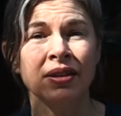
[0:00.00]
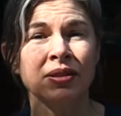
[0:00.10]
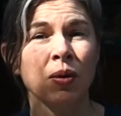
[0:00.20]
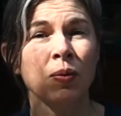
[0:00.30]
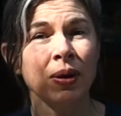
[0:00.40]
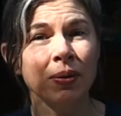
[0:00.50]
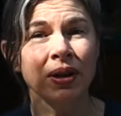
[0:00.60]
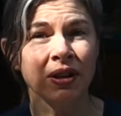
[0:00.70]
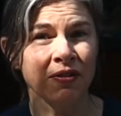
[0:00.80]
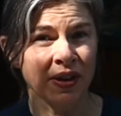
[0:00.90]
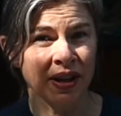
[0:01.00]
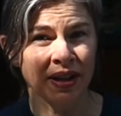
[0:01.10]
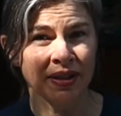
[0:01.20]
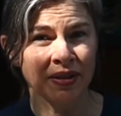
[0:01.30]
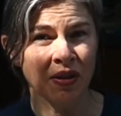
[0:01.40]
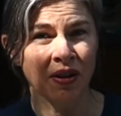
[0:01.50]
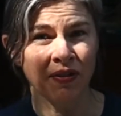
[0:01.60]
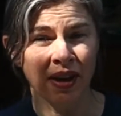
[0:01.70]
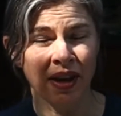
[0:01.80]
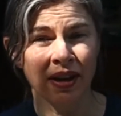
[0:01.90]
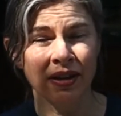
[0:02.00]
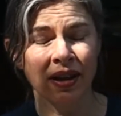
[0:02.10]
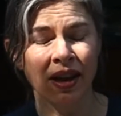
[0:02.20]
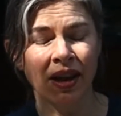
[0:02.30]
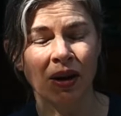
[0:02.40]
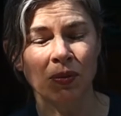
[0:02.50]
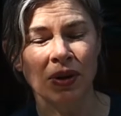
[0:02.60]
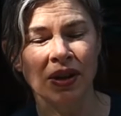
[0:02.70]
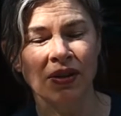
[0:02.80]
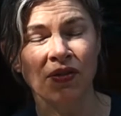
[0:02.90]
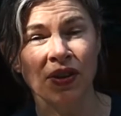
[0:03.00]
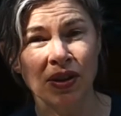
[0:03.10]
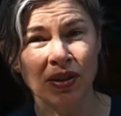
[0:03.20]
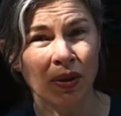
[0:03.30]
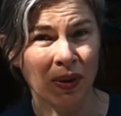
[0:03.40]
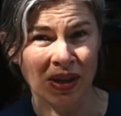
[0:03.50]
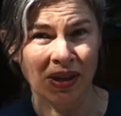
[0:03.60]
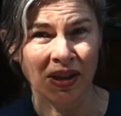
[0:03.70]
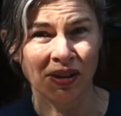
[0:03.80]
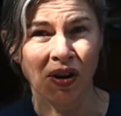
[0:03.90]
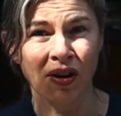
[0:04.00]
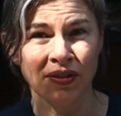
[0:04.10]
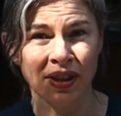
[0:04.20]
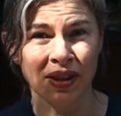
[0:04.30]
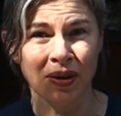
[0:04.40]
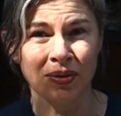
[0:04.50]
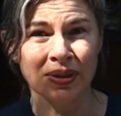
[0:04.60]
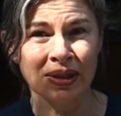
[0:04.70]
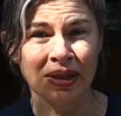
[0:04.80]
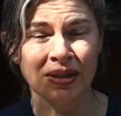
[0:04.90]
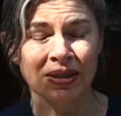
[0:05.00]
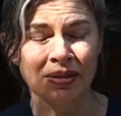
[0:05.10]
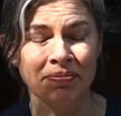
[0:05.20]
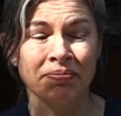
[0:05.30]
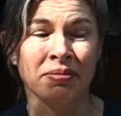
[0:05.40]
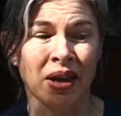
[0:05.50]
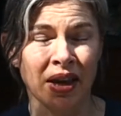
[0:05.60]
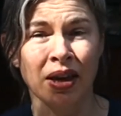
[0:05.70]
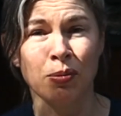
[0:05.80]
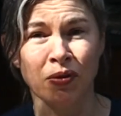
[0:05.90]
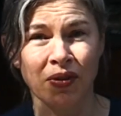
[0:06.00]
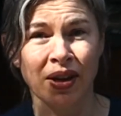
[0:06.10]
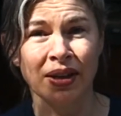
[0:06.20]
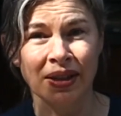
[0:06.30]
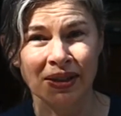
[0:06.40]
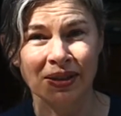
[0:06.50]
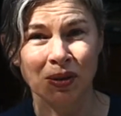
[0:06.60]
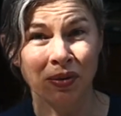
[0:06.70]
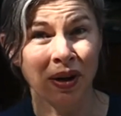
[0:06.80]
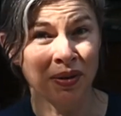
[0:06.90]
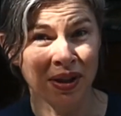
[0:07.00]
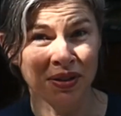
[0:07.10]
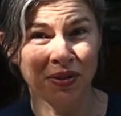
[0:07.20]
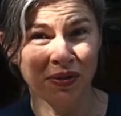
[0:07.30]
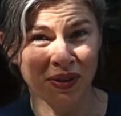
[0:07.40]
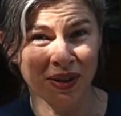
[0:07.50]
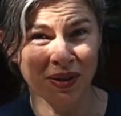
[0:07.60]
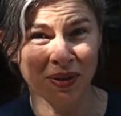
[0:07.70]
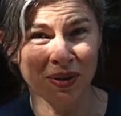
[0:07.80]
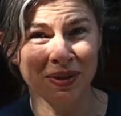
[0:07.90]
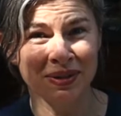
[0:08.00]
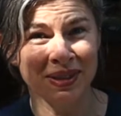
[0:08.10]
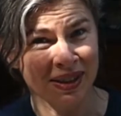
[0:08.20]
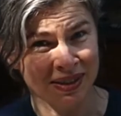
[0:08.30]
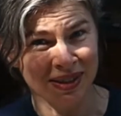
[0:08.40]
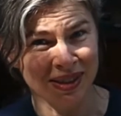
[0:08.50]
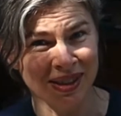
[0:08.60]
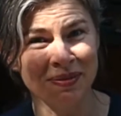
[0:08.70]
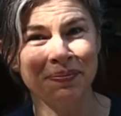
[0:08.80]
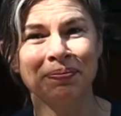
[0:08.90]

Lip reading: So we were going to finance our van, and we figured that we could get an RV loan, since a camper van is a recreational vehicle technically.